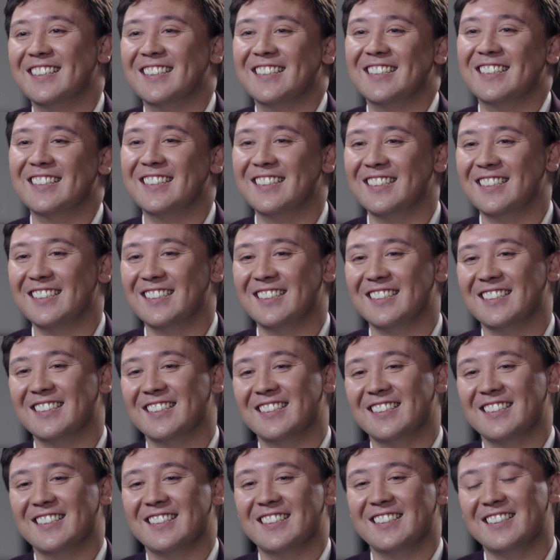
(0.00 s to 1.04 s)
So it was
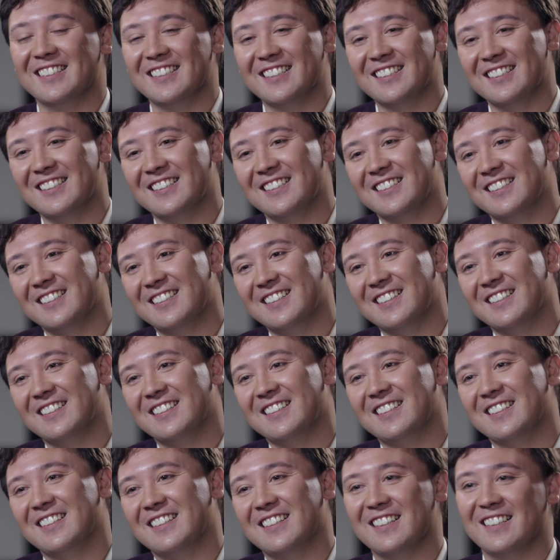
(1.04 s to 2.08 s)
that.
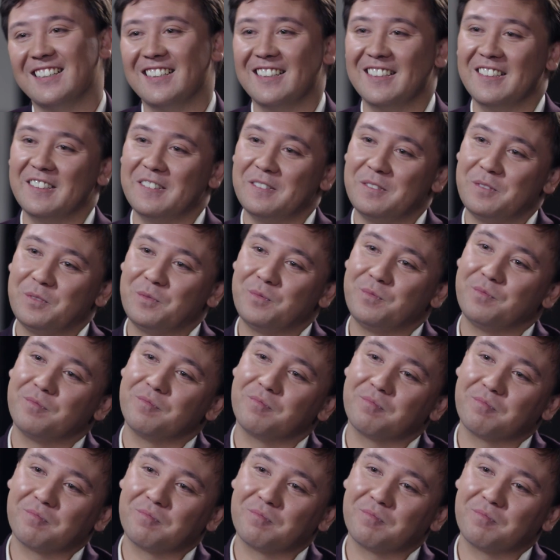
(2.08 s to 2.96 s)
It's fair to say,